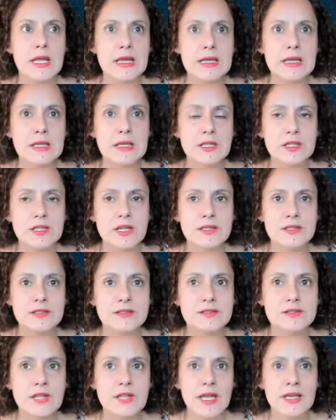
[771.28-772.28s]
in an
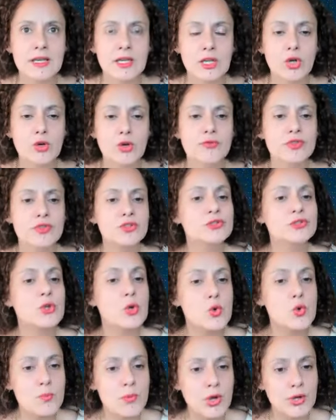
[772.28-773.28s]
understanding of the
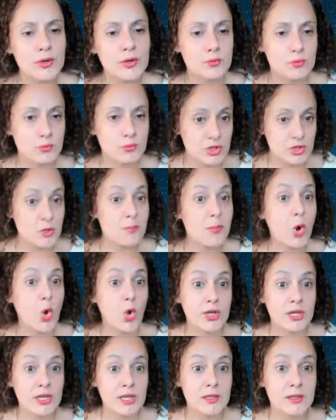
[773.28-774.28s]
soma, the
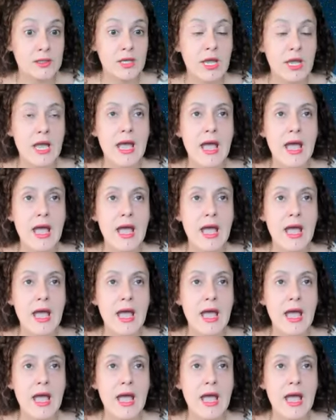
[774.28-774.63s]
body,